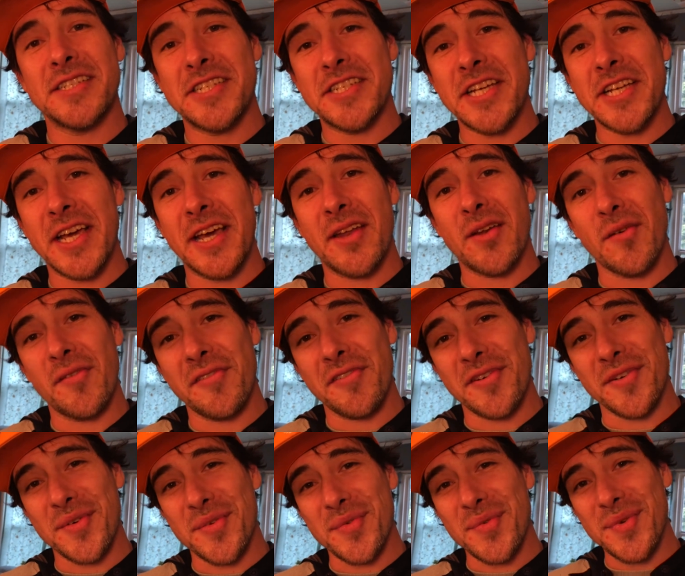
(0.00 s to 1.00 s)
channel
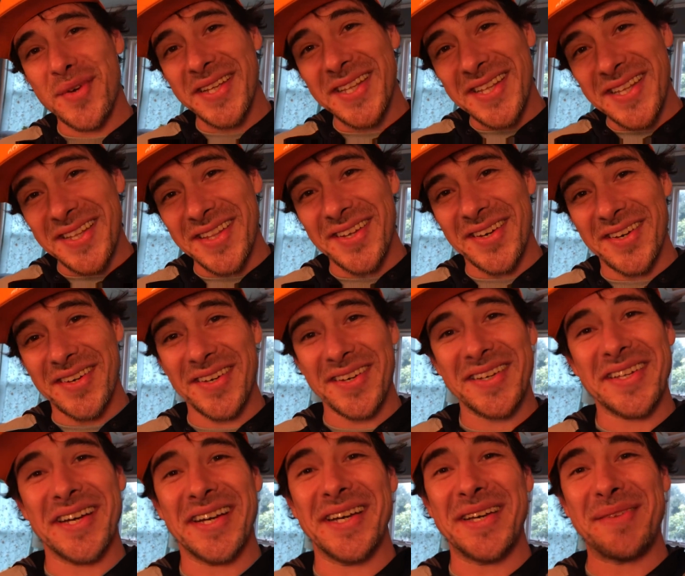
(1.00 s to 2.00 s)
for a really long
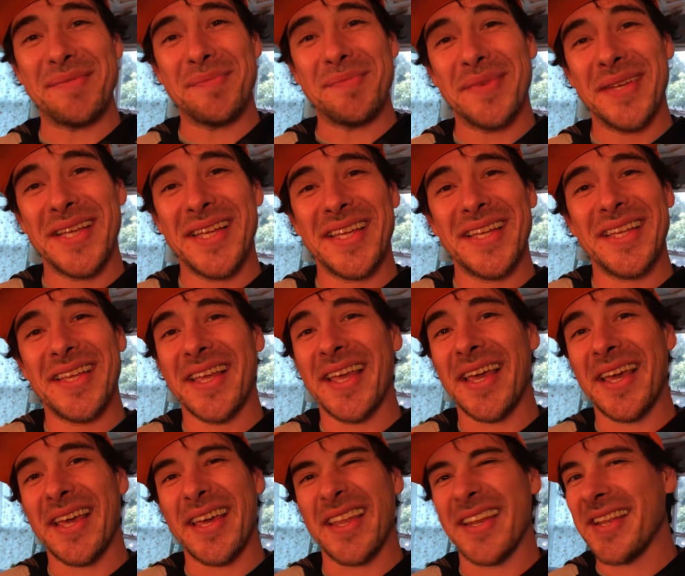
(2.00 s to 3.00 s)
time
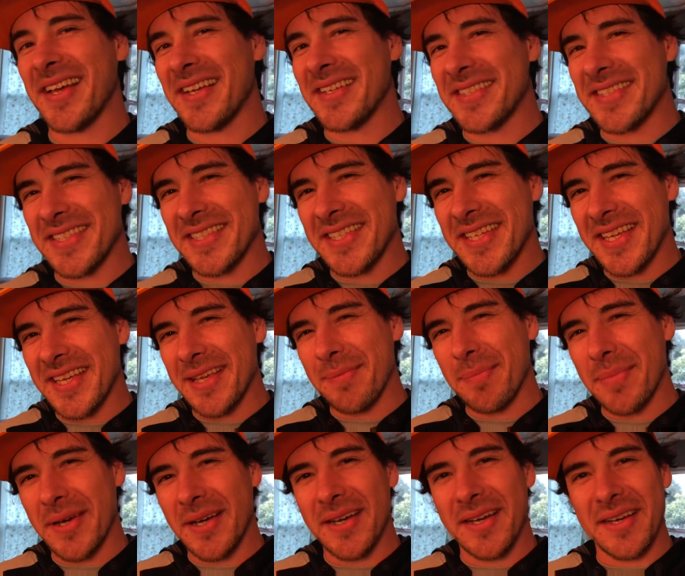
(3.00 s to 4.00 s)
and I just
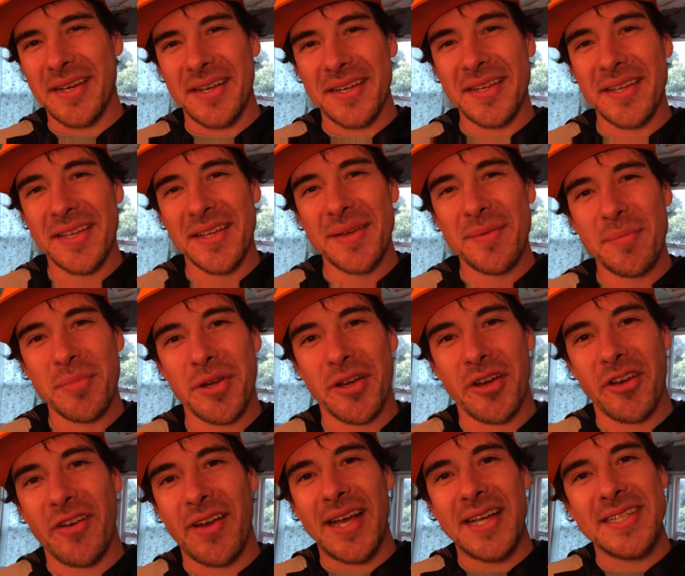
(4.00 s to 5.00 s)
keep uh,
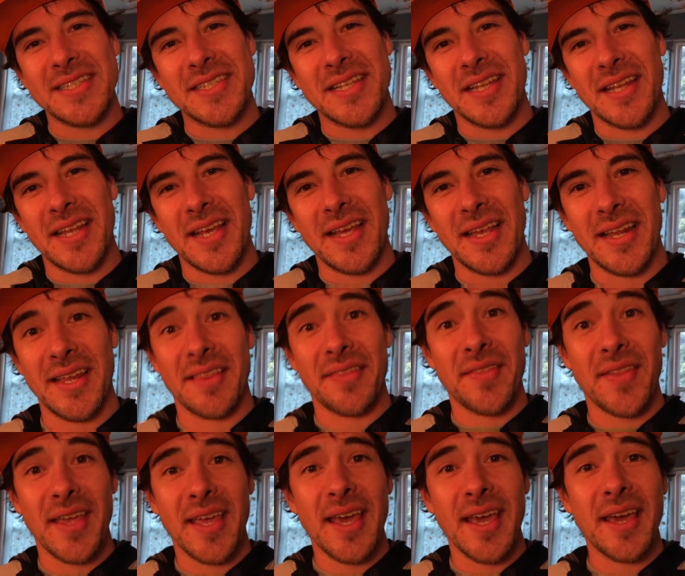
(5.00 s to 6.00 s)

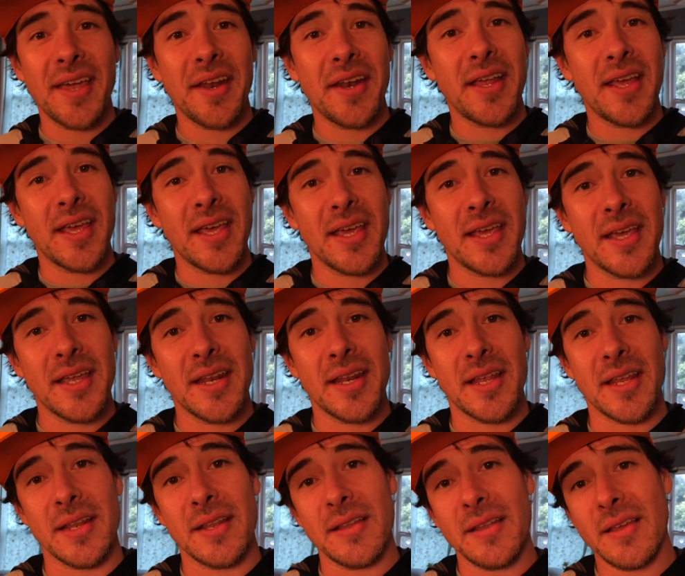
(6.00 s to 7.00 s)
procrastinating the editing
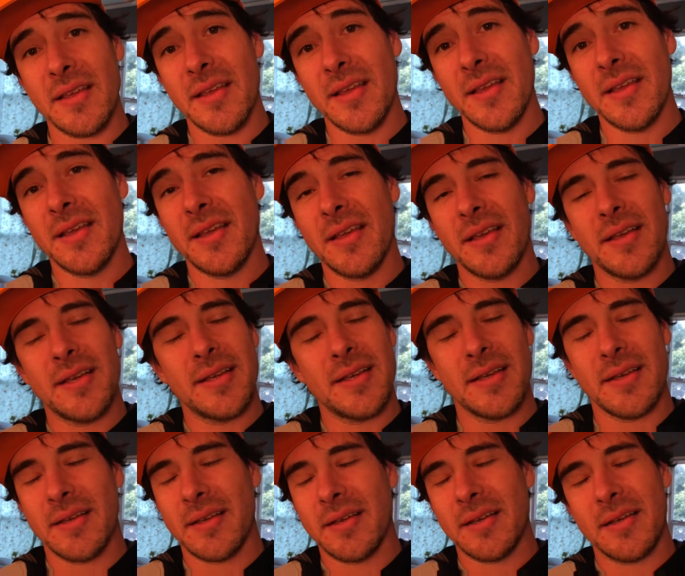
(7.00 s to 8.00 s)
and
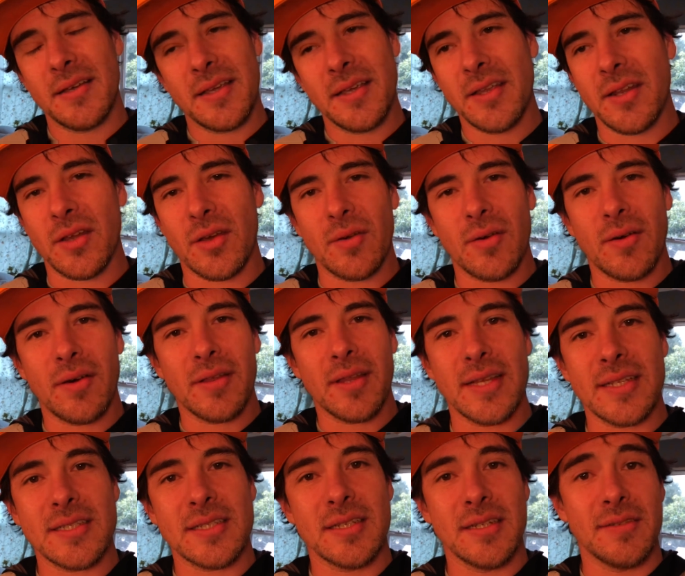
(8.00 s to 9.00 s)
uh, you know all
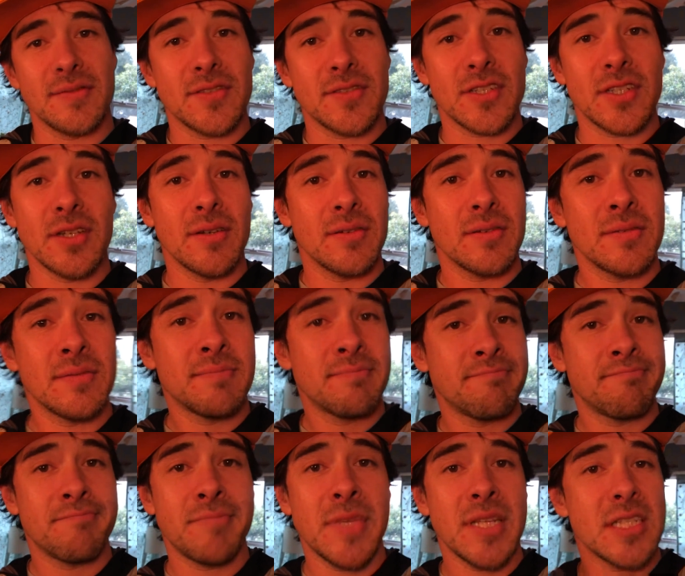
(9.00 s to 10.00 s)
that stuff. So
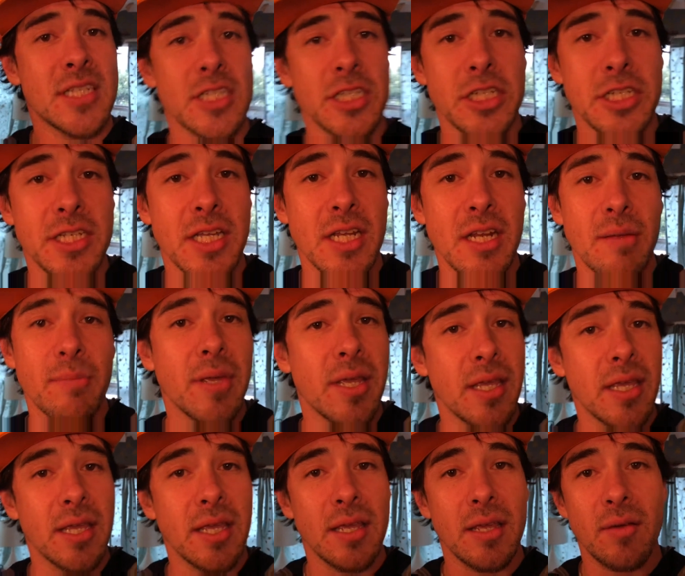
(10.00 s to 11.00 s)
this is just gonna
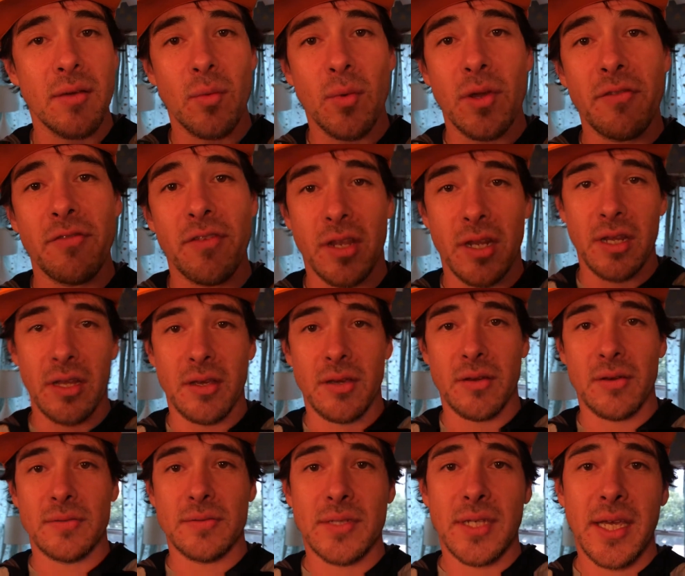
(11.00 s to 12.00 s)
be one
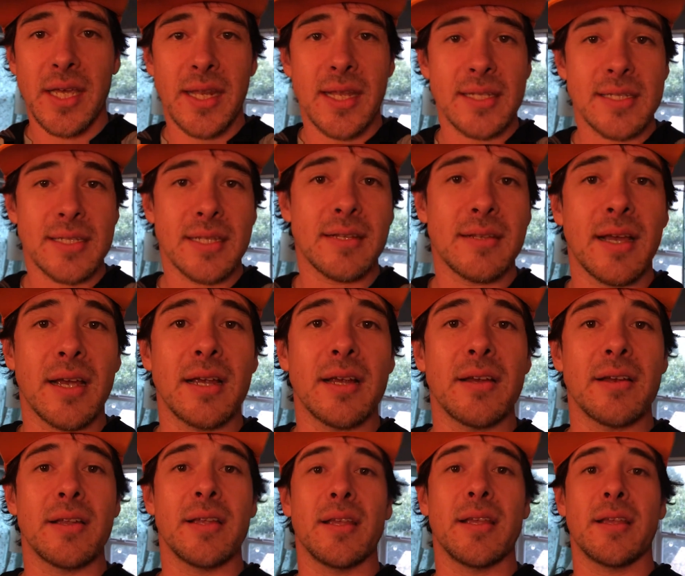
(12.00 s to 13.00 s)
video in its
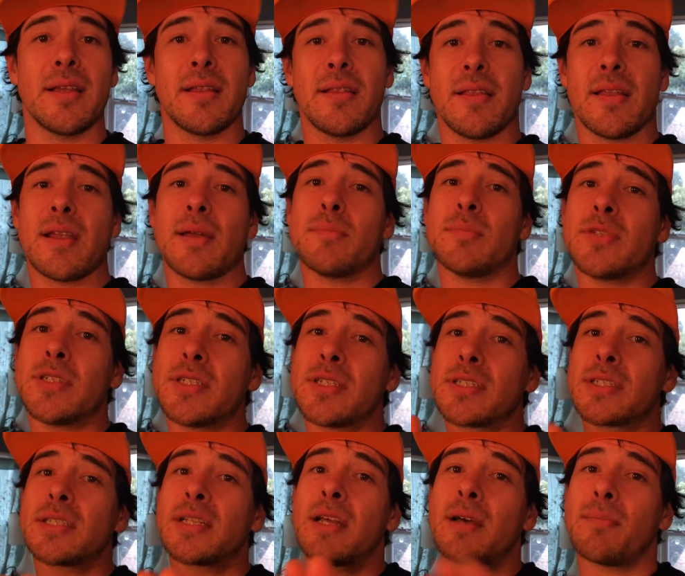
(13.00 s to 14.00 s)
entirety that I'm
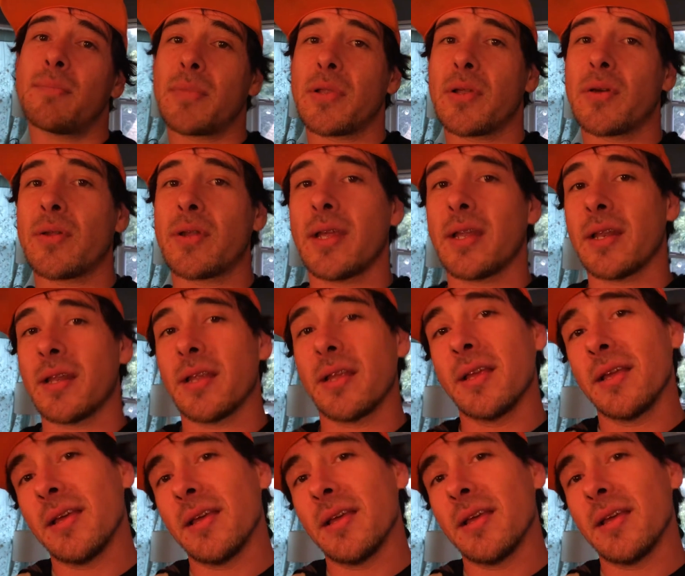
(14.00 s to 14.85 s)
just uploading